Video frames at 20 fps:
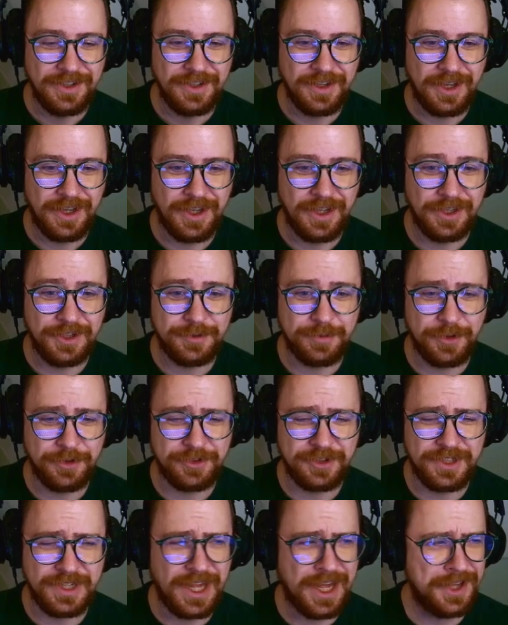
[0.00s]

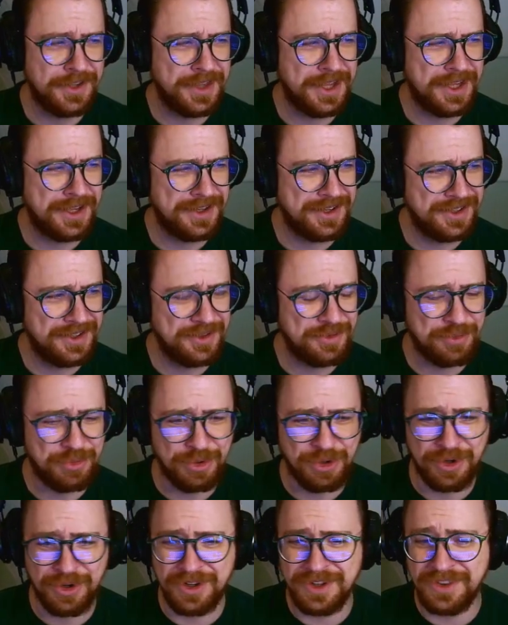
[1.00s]
Especially now that
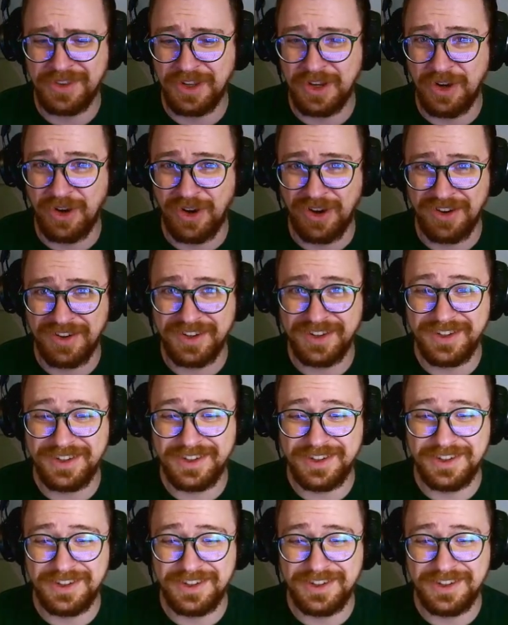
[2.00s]
we're in the garden.